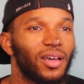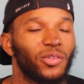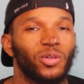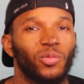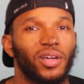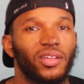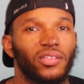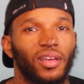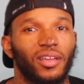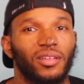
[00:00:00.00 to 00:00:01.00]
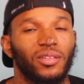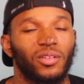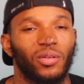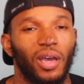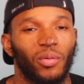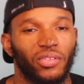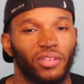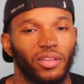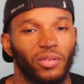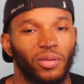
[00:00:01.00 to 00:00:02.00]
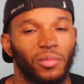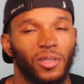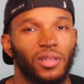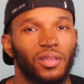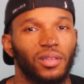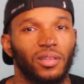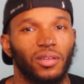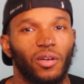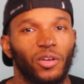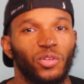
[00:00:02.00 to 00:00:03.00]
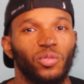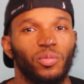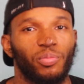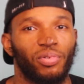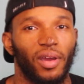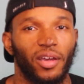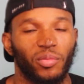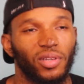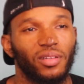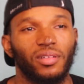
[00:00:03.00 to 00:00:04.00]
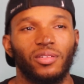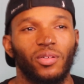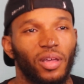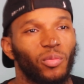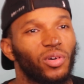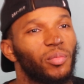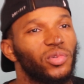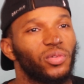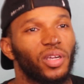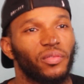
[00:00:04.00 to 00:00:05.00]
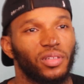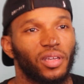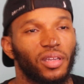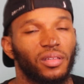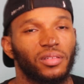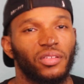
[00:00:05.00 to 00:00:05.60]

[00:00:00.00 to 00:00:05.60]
I know the one is like, I would say to him, are you proud of me? Like what I'm doing every day.